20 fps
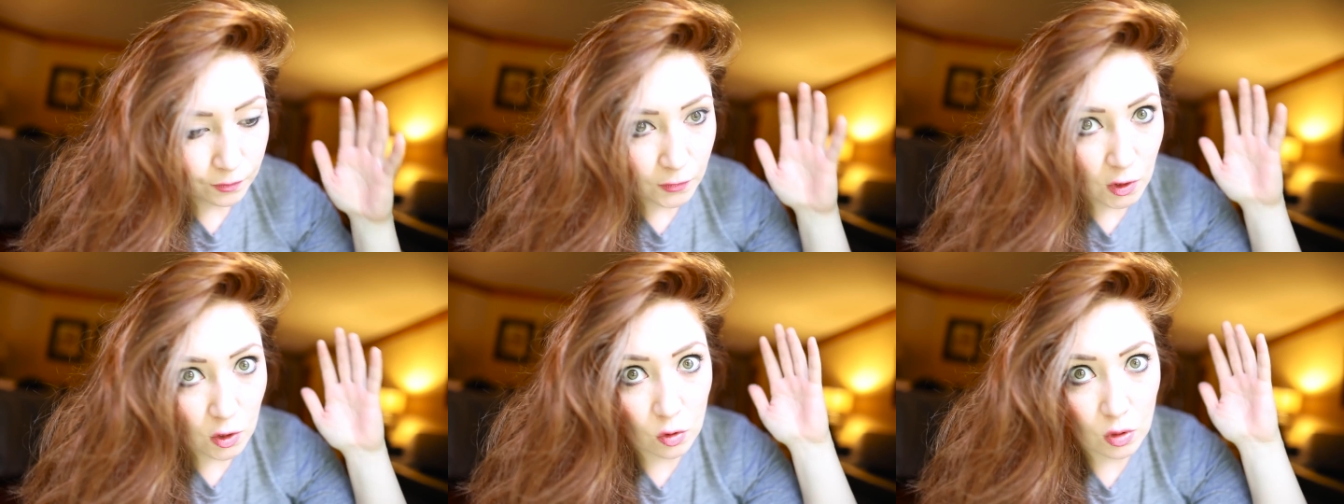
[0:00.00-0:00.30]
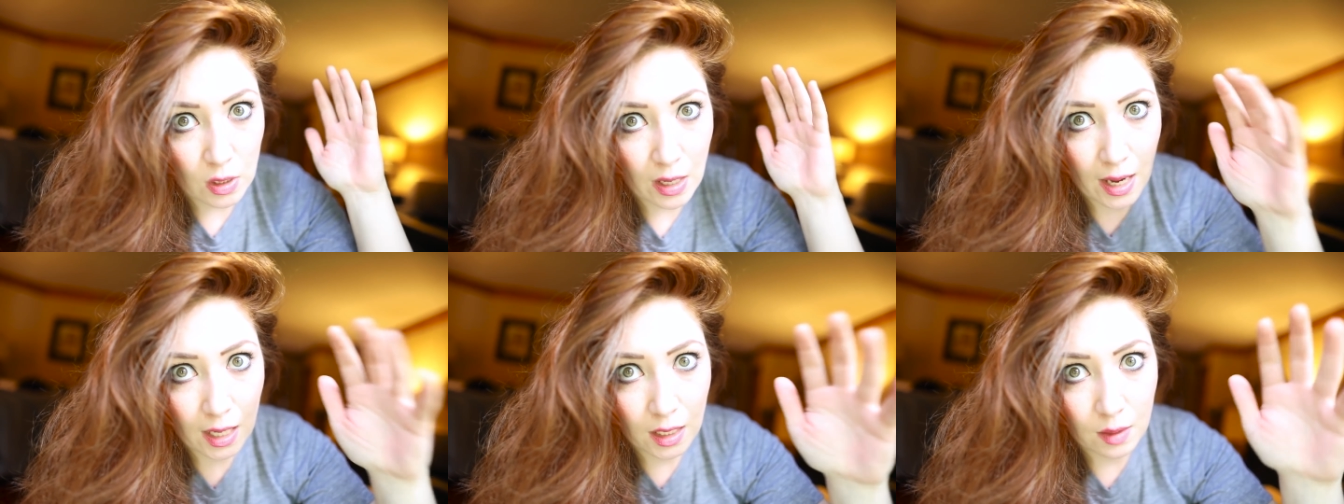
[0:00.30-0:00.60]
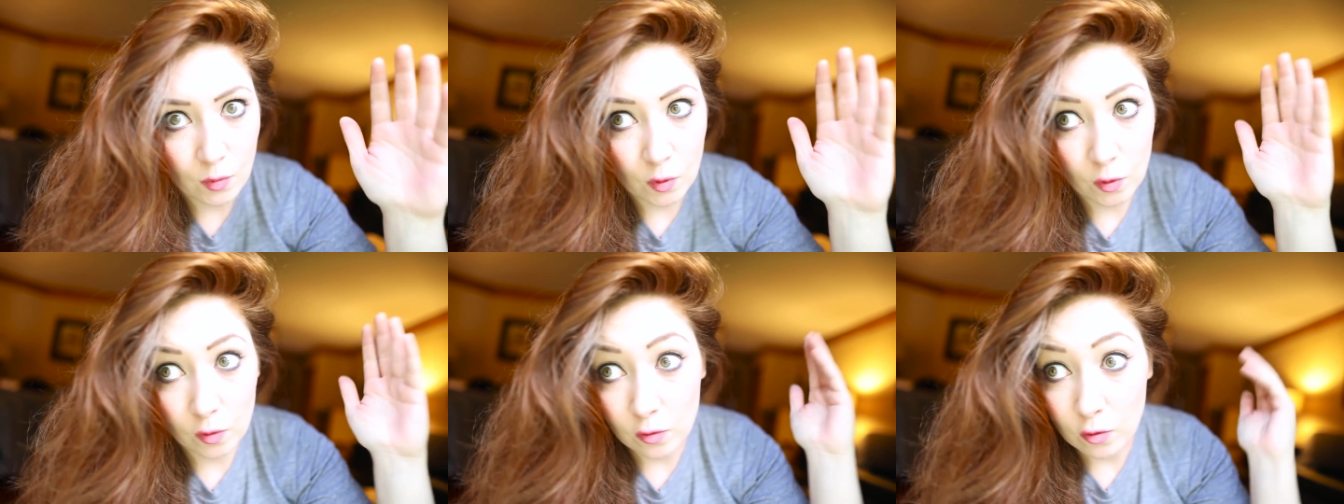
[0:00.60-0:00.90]
so the
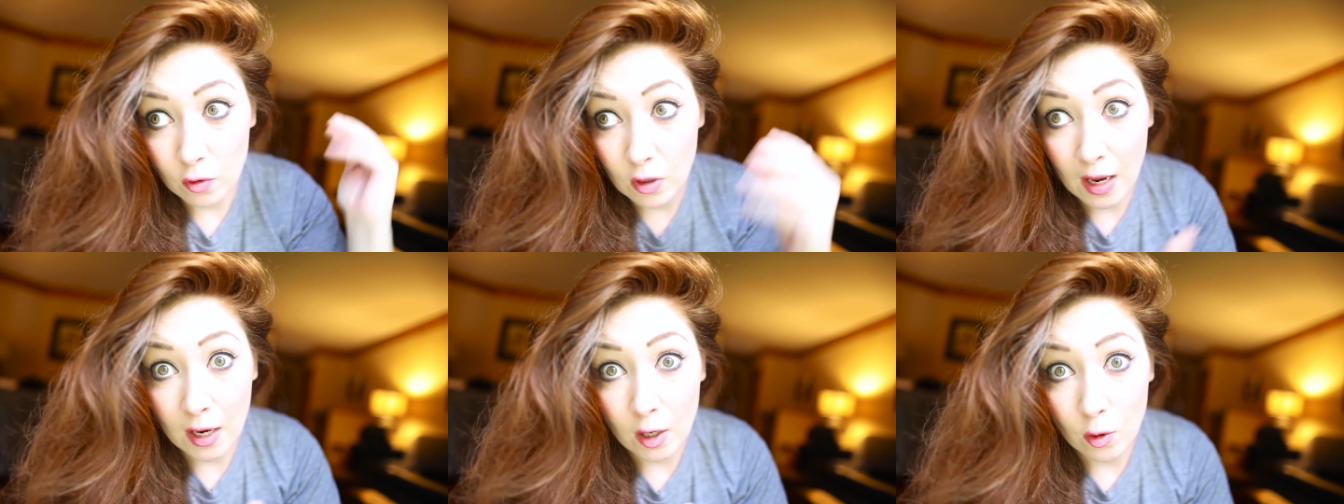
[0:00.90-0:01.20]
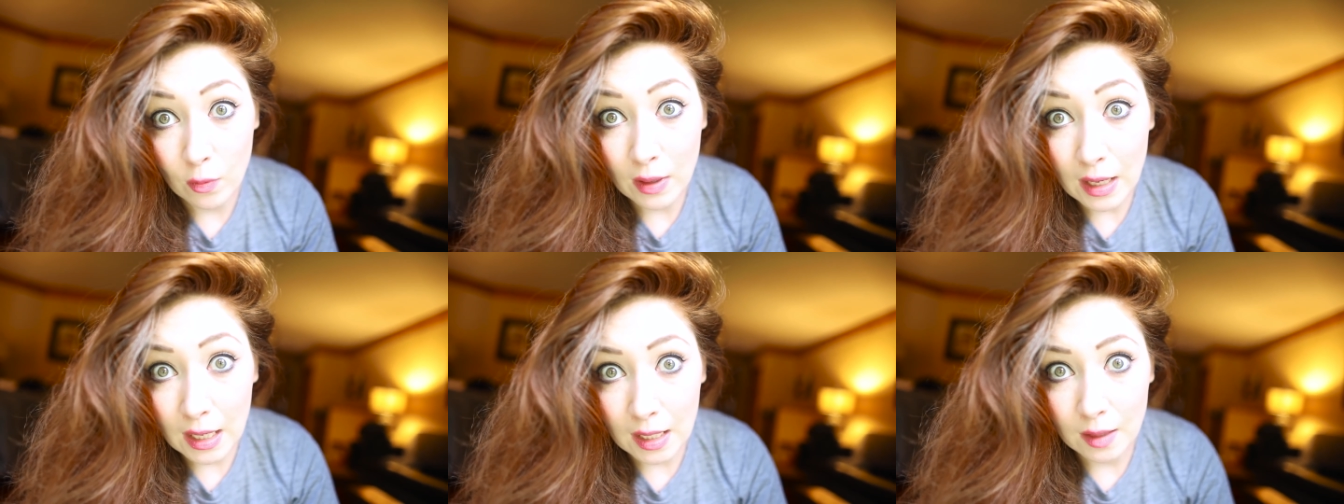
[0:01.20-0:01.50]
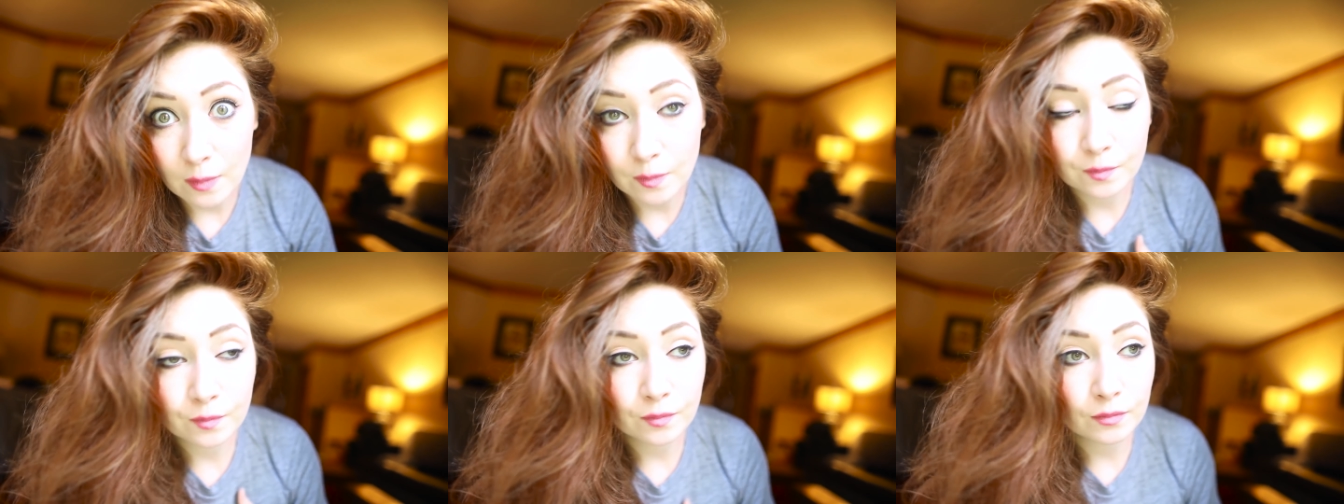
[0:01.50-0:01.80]
animal ran
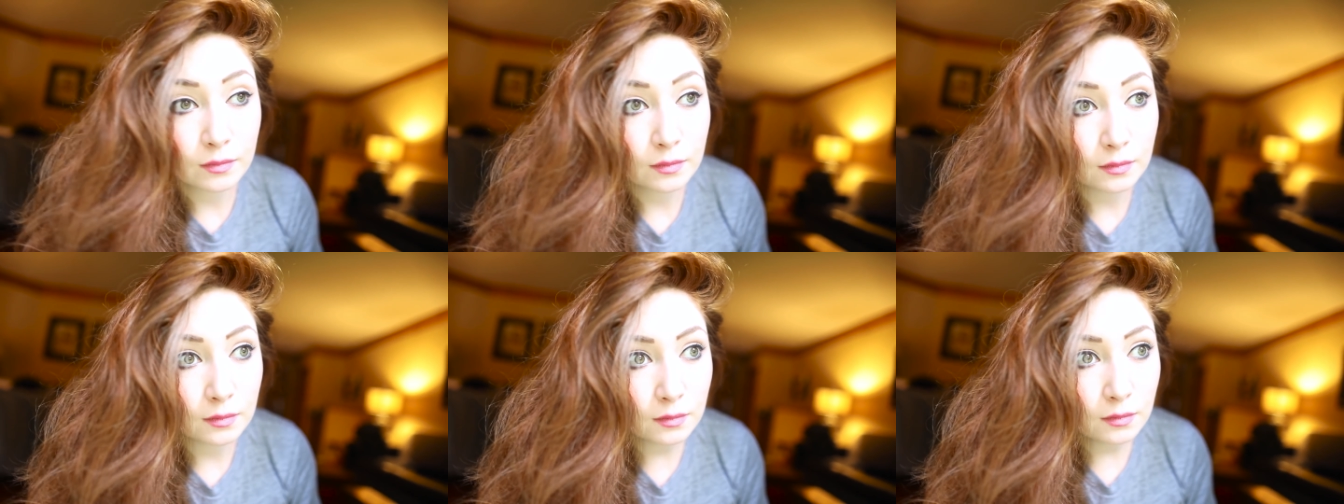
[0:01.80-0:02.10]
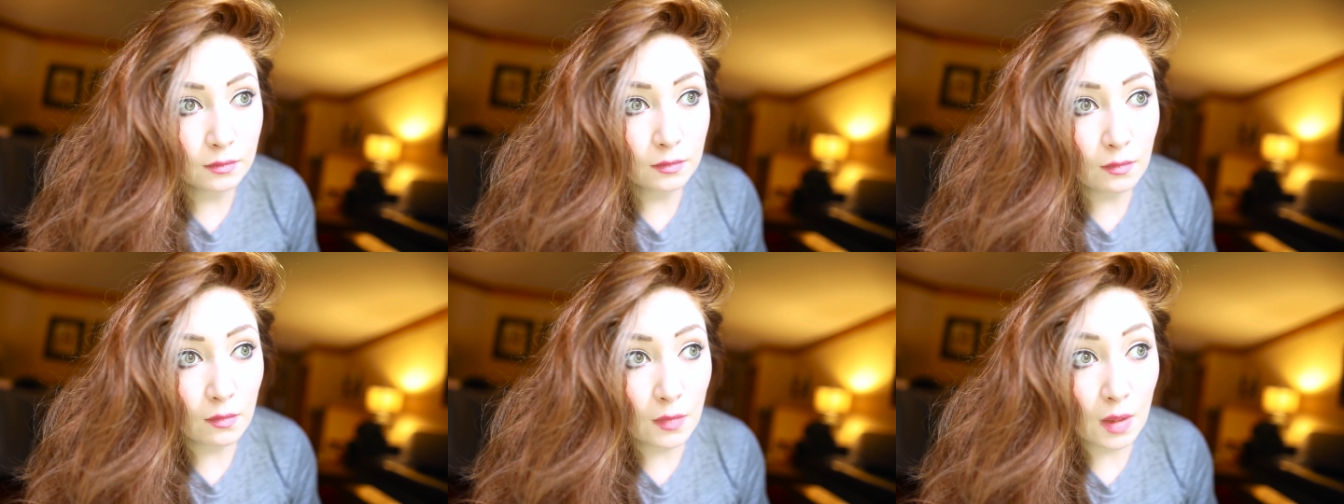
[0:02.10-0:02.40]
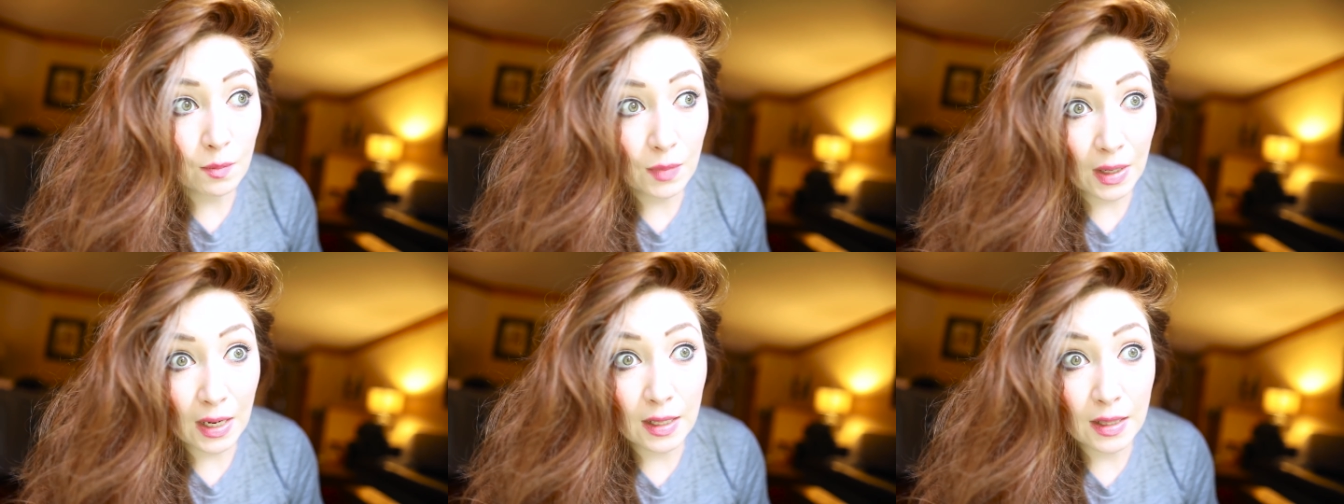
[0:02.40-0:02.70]
away.
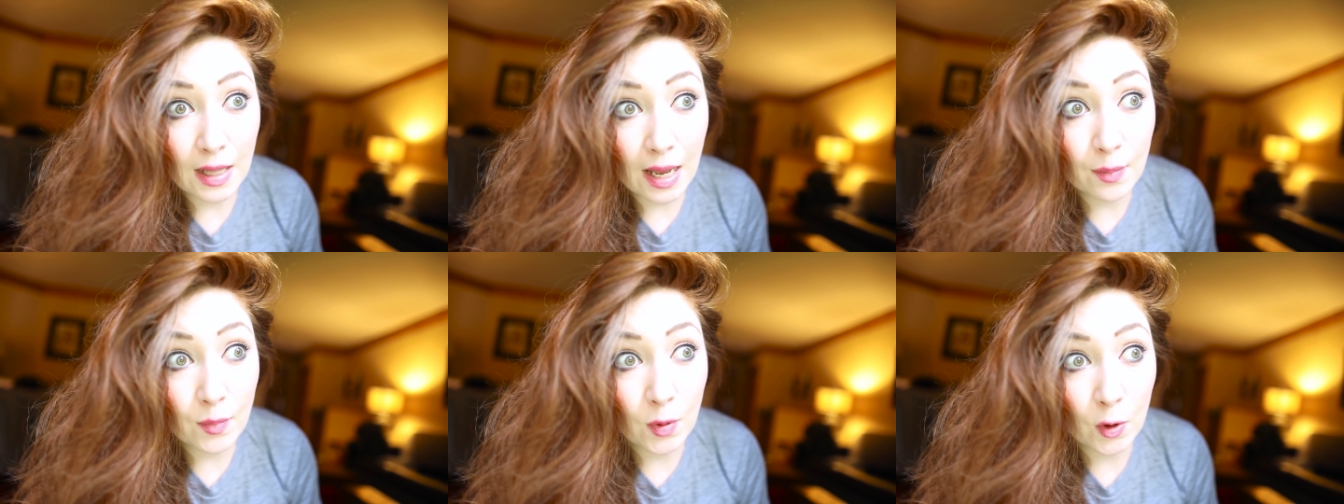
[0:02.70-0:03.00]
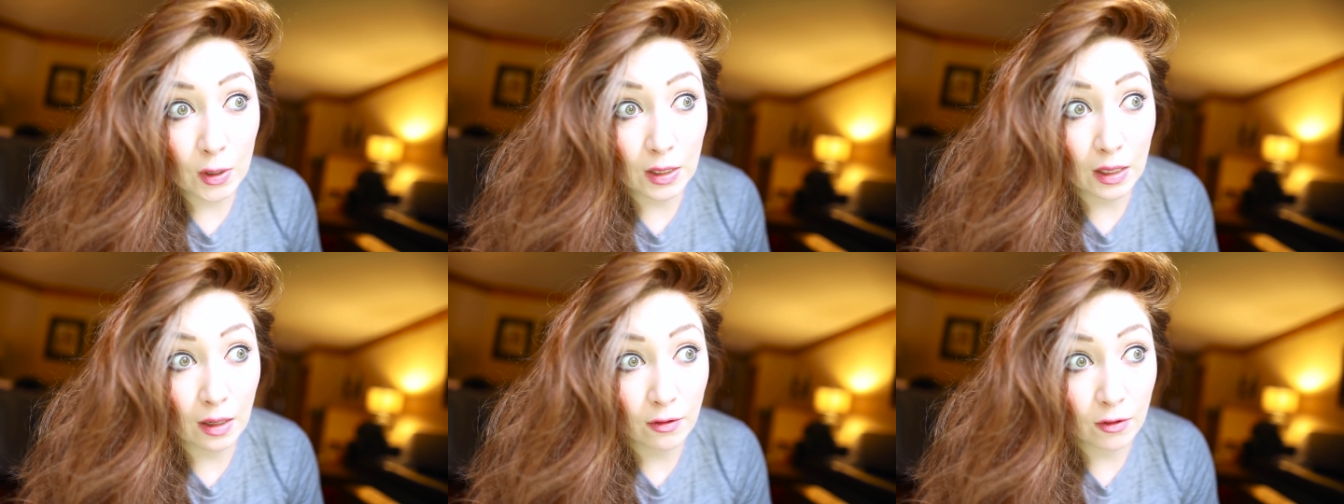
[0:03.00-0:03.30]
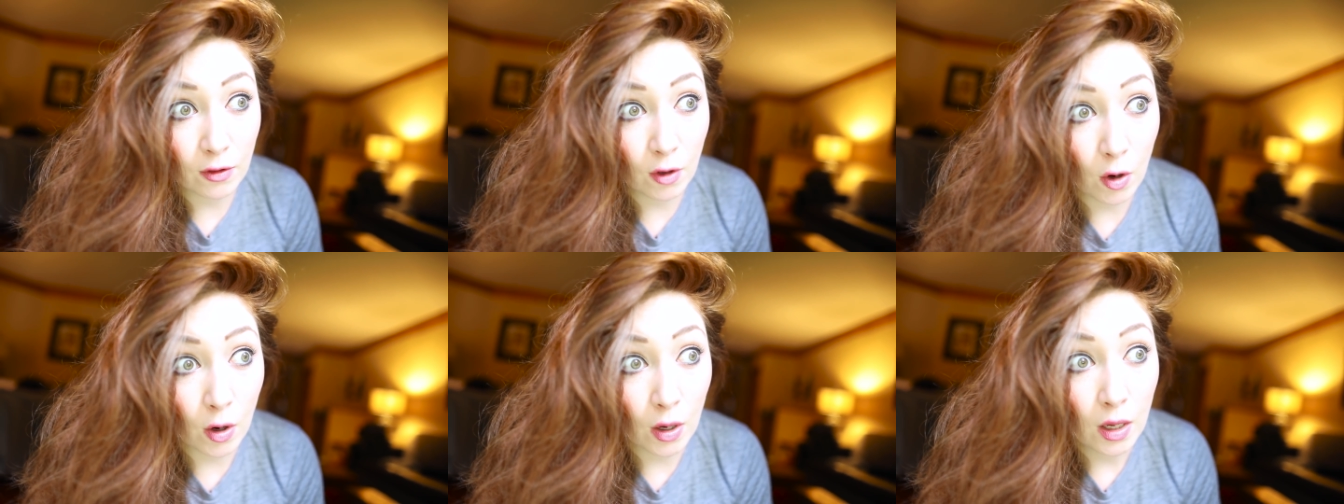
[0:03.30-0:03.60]
But at that point I
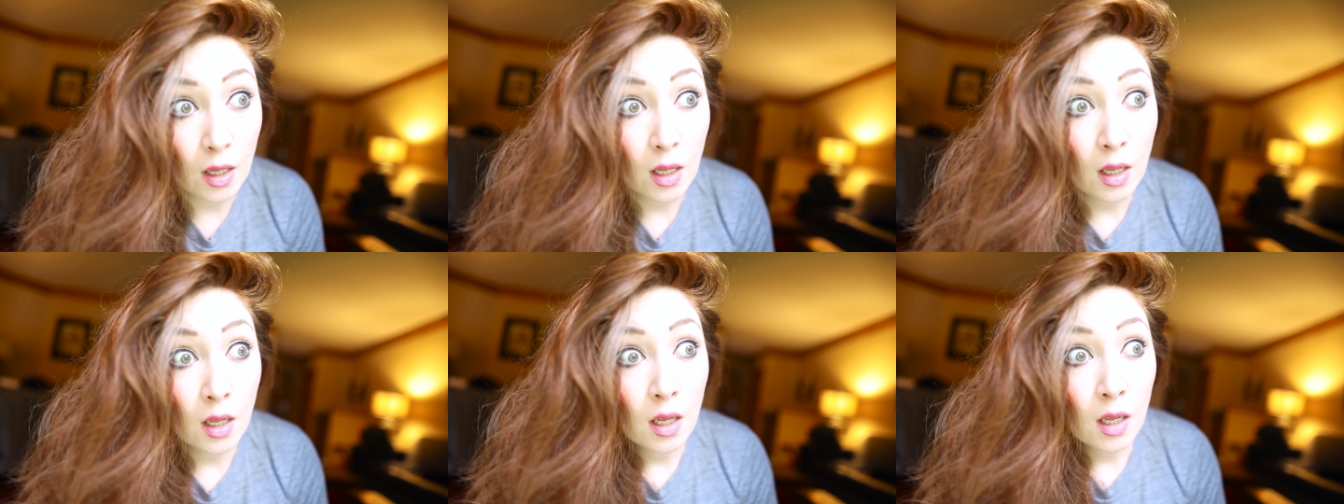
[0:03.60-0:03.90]
thought,